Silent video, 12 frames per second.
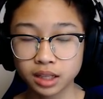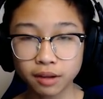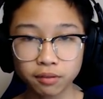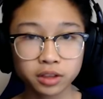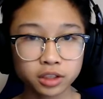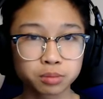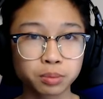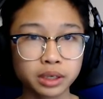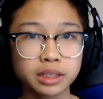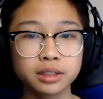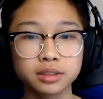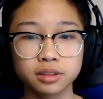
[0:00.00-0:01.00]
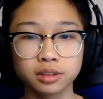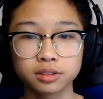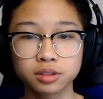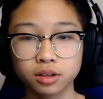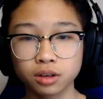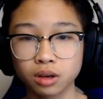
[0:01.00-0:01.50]
leveling is pretty easy.
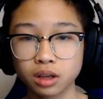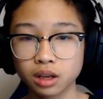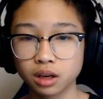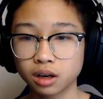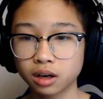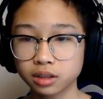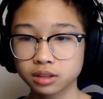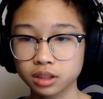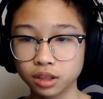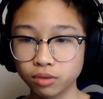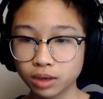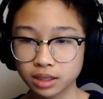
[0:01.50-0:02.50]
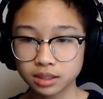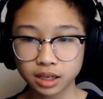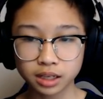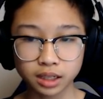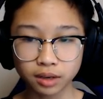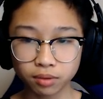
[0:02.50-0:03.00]
So honestly, if you guys
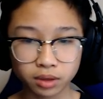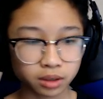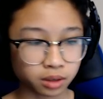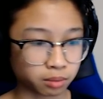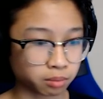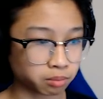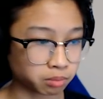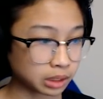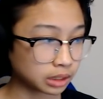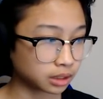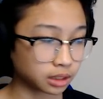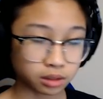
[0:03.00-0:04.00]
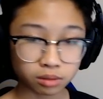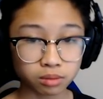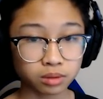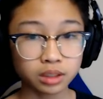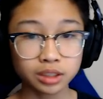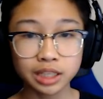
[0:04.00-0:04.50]
like leveling easy,
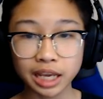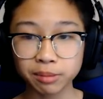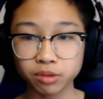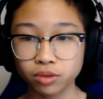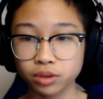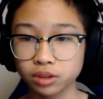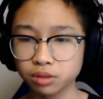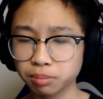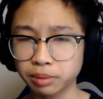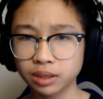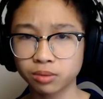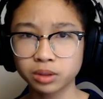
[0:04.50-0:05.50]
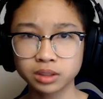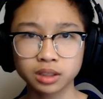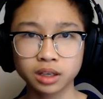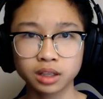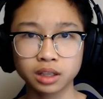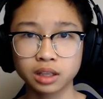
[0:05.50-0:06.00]
this game is for you. But once
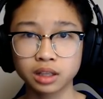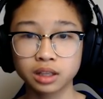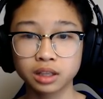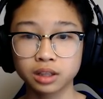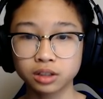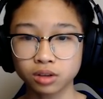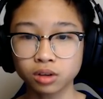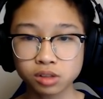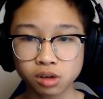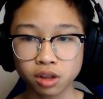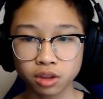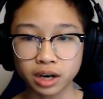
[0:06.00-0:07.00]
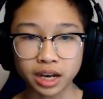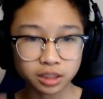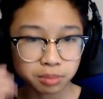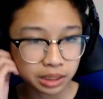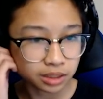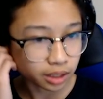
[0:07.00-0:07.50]
again, there's also other
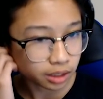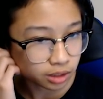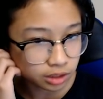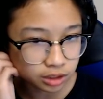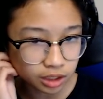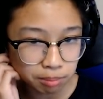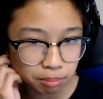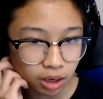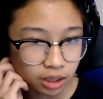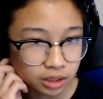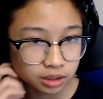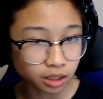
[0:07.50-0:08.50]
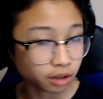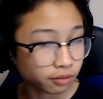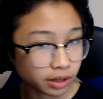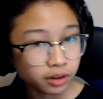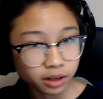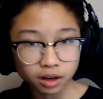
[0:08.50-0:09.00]
aspects. Like, there's some bosses that are
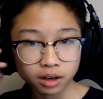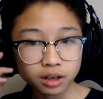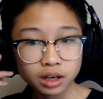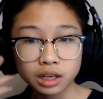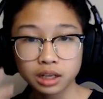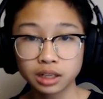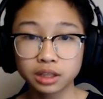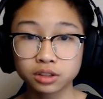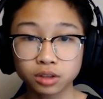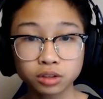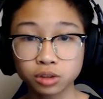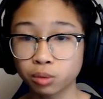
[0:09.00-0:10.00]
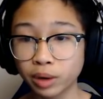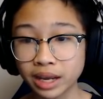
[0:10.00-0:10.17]
very hard. There's also